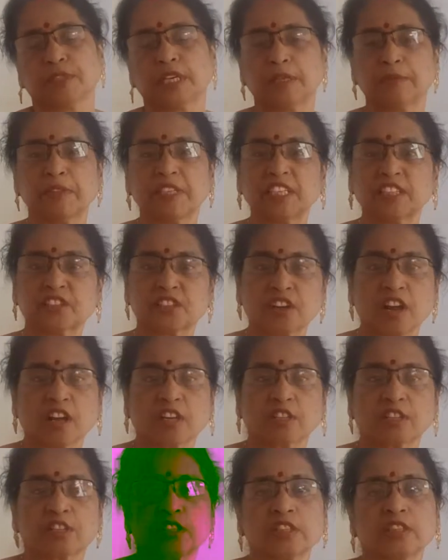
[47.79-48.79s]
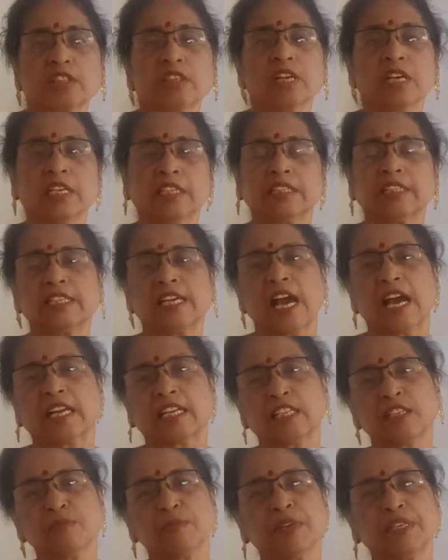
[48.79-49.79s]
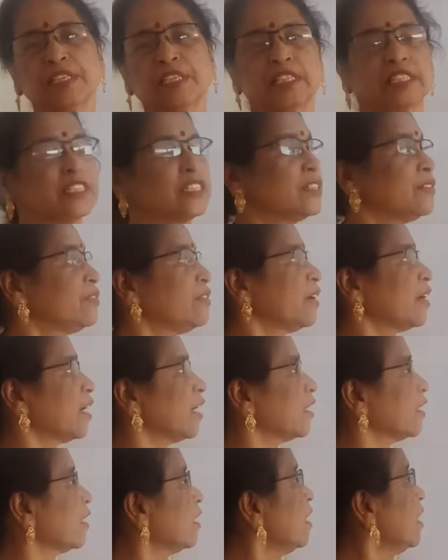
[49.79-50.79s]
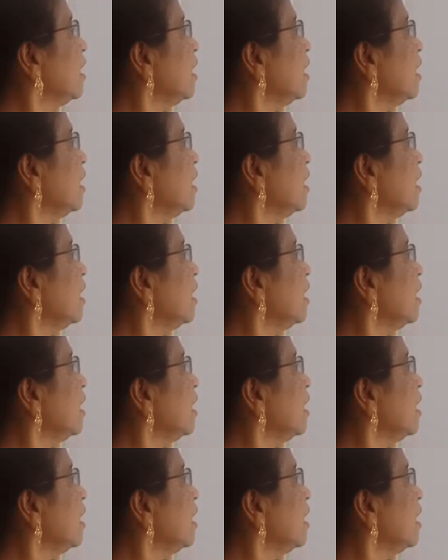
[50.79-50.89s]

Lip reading: That means structure, the arrangement is different.